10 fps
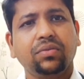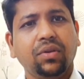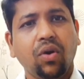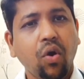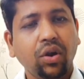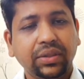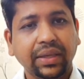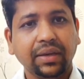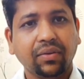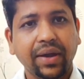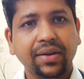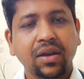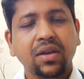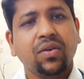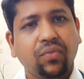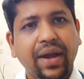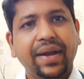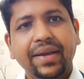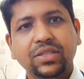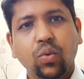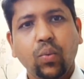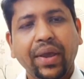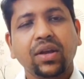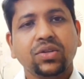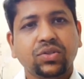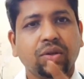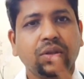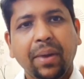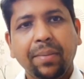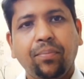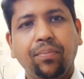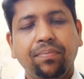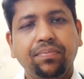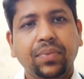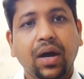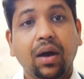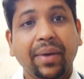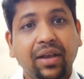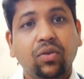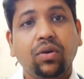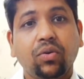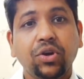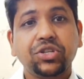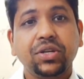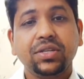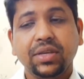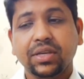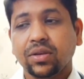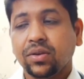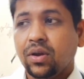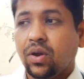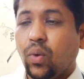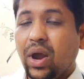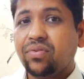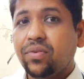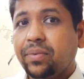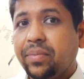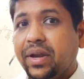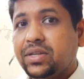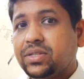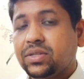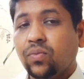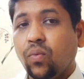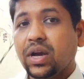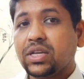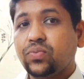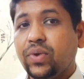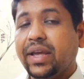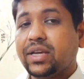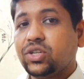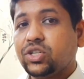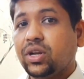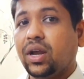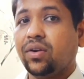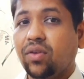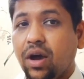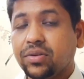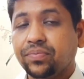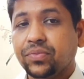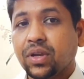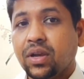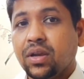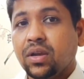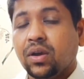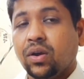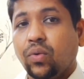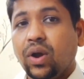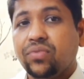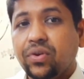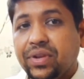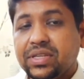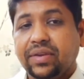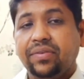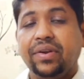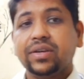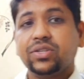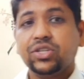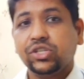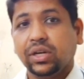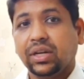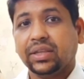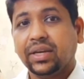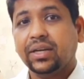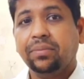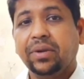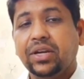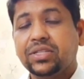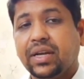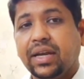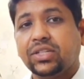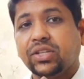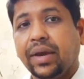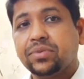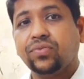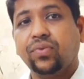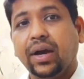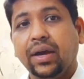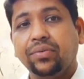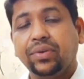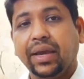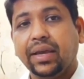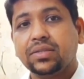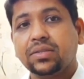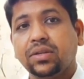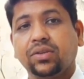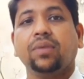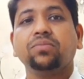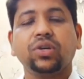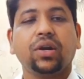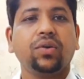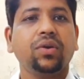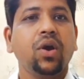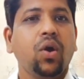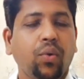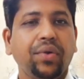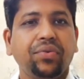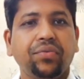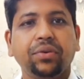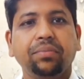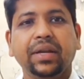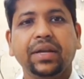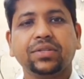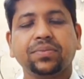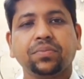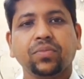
the whole thing, right? 5 days a week. So the my question is this: 150 minutes walk is very essential or not? 150 is very essential. Like 30 minutes a day times 5 days, it comes around 150 minutes.